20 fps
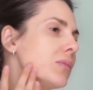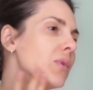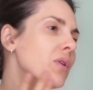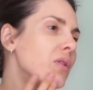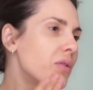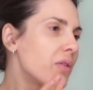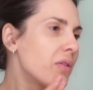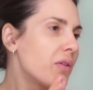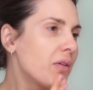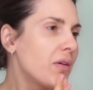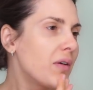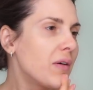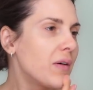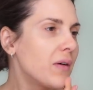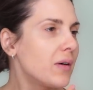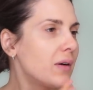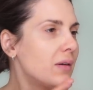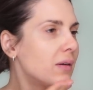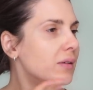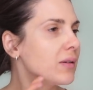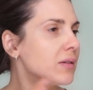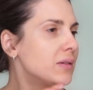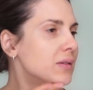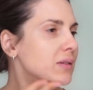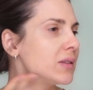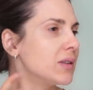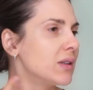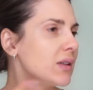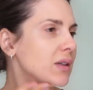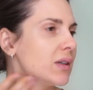although
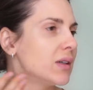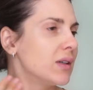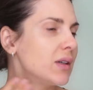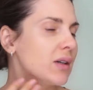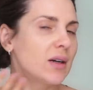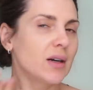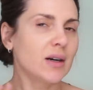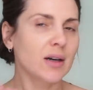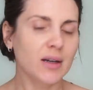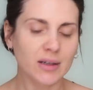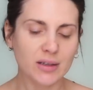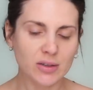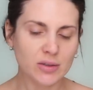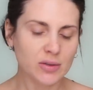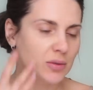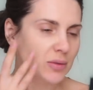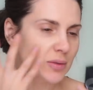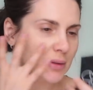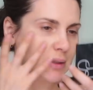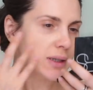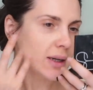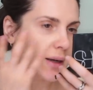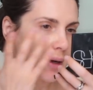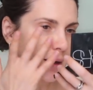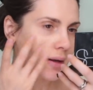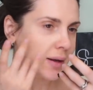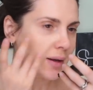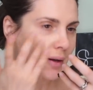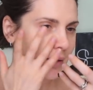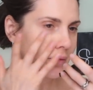I don't
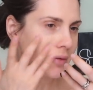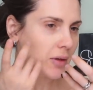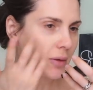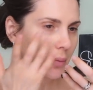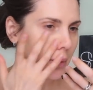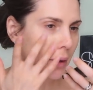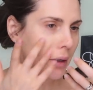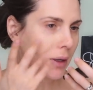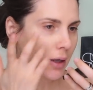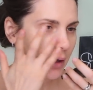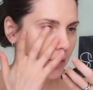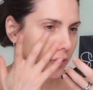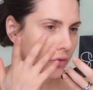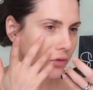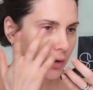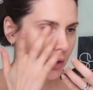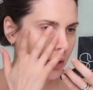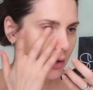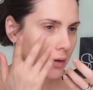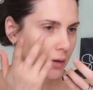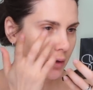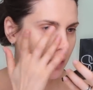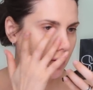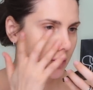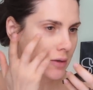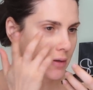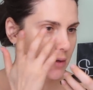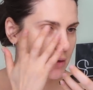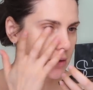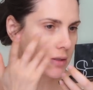have the
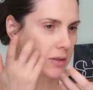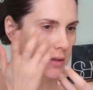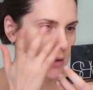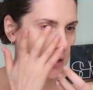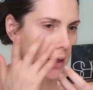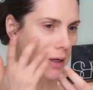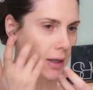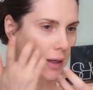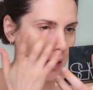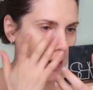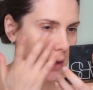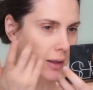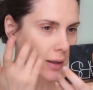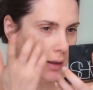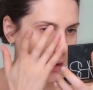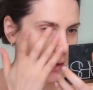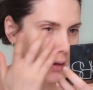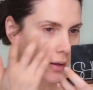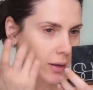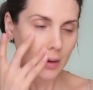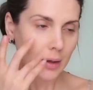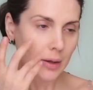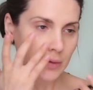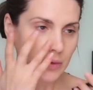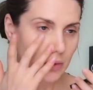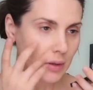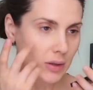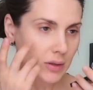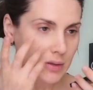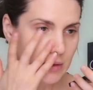patience today. As
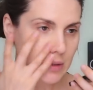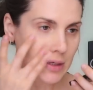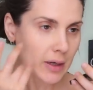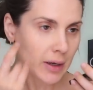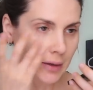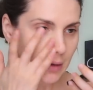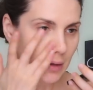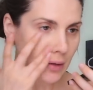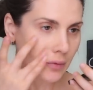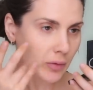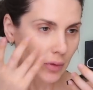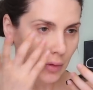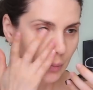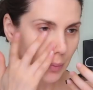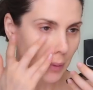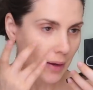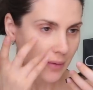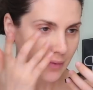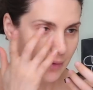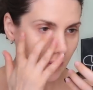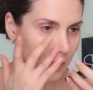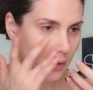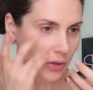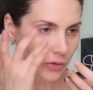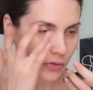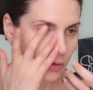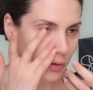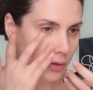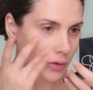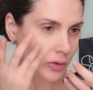you can see, I never apply
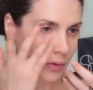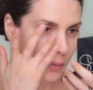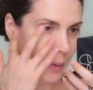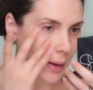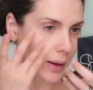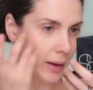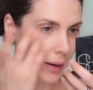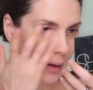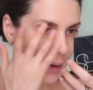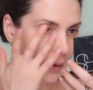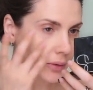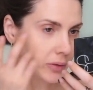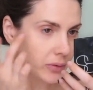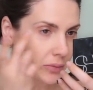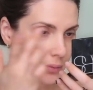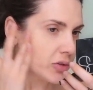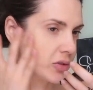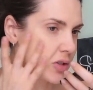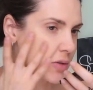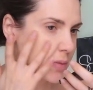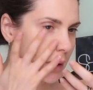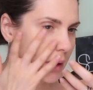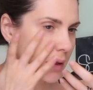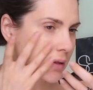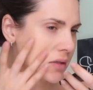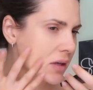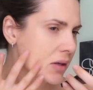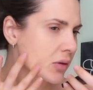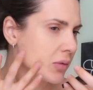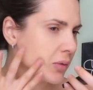foundation under my eyes, just
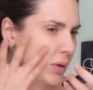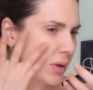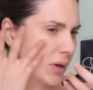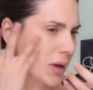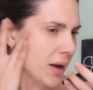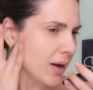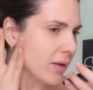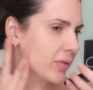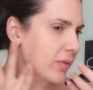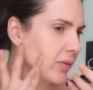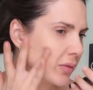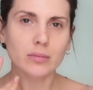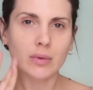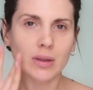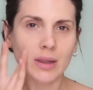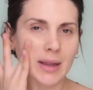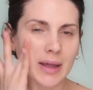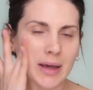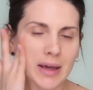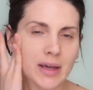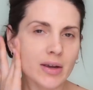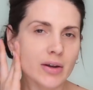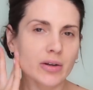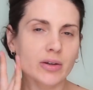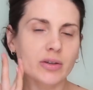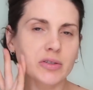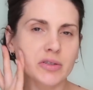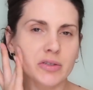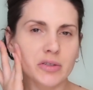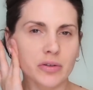because I don't want to have
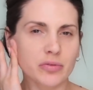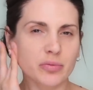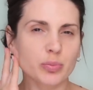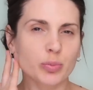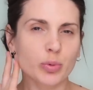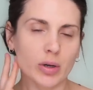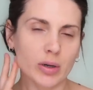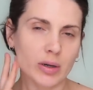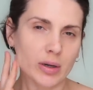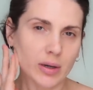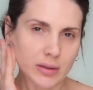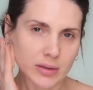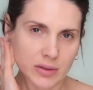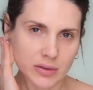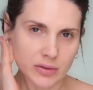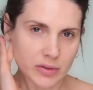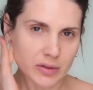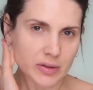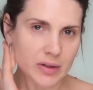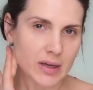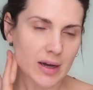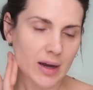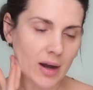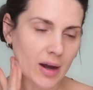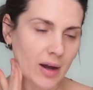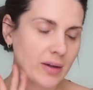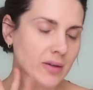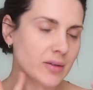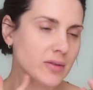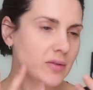layers of product under the
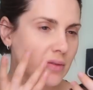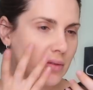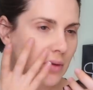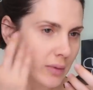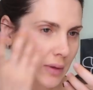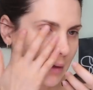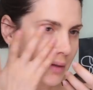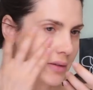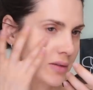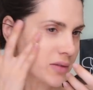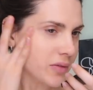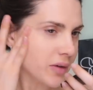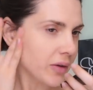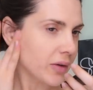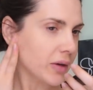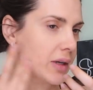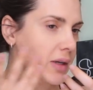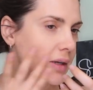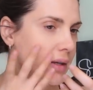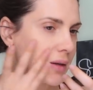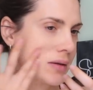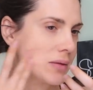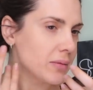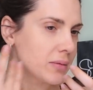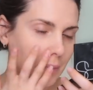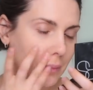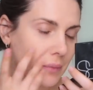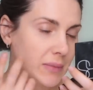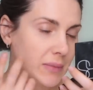eyes. That is a very